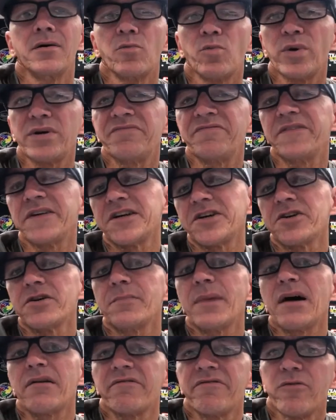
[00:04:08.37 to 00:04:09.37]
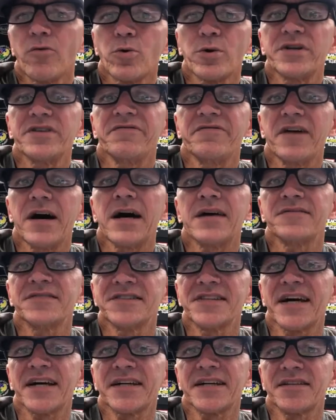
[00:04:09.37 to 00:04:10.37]
we figured about 45
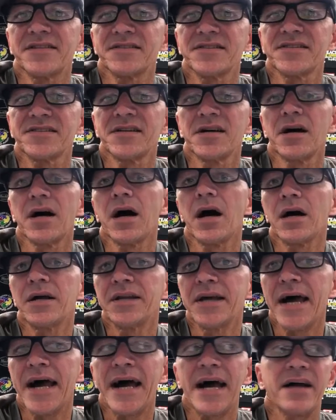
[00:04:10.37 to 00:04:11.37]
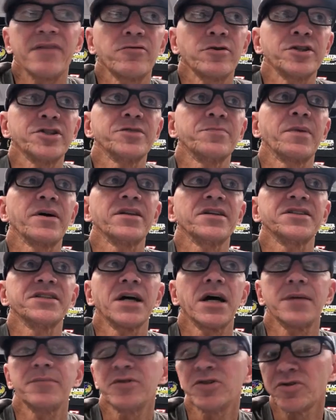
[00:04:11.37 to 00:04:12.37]
seconds on average by the
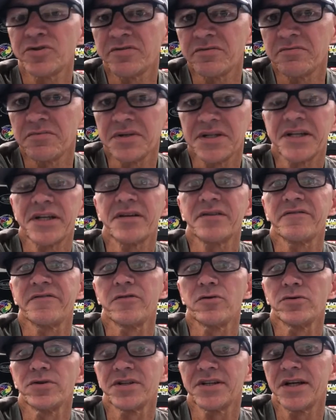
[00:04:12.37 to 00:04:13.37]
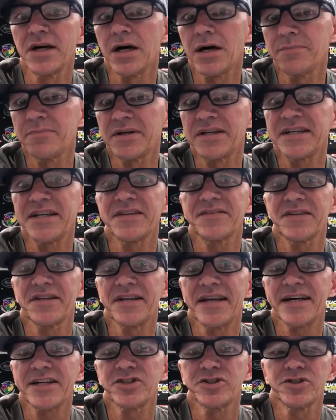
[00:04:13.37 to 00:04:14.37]
time you get it folded up and get the
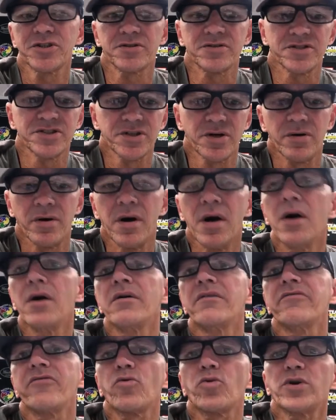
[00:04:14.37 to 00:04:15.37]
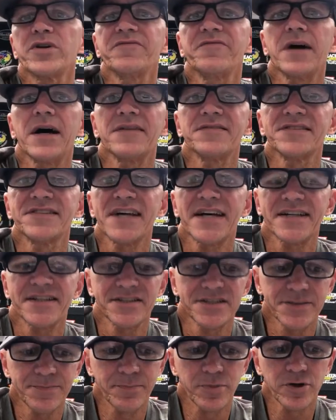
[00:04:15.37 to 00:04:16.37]
next shirt. So 45
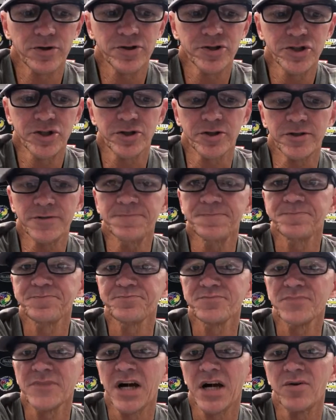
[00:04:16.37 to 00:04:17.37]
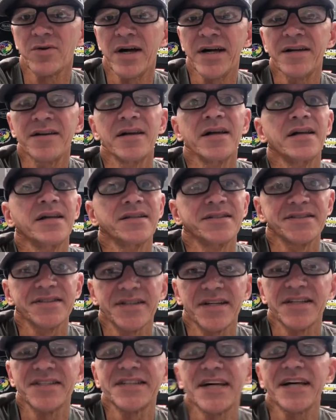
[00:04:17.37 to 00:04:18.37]
seconds per shirt all right? It's
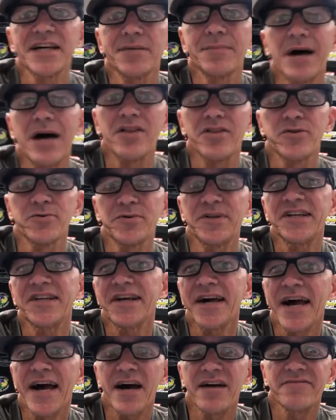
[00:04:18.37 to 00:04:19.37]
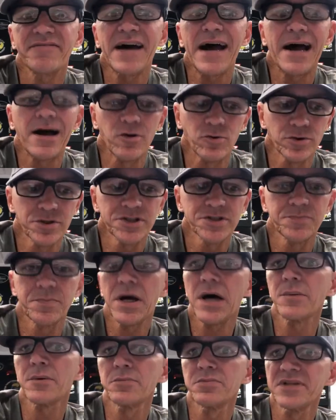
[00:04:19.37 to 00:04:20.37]
gonna take about three and a half hours
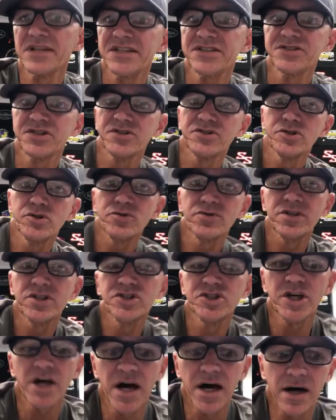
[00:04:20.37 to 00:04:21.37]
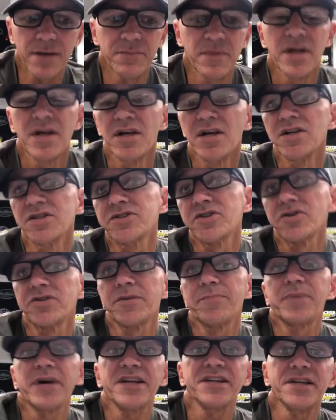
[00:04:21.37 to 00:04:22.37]
probably to do the job. So
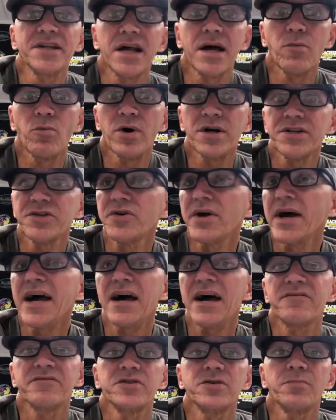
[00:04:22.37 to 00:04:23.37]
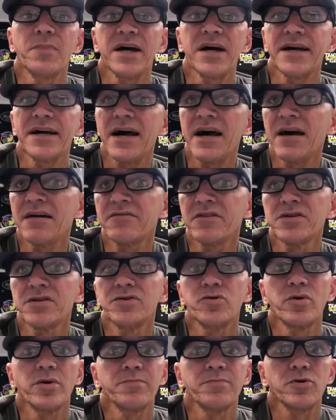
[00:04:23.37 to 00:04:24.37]
depending on what you have, you might have a
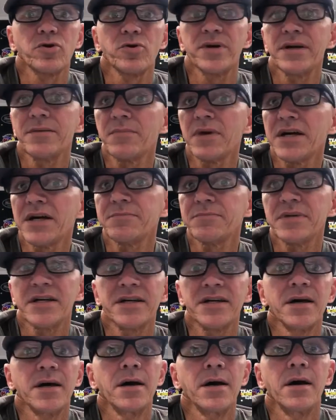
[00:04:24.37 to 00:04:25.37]
new employee, it might be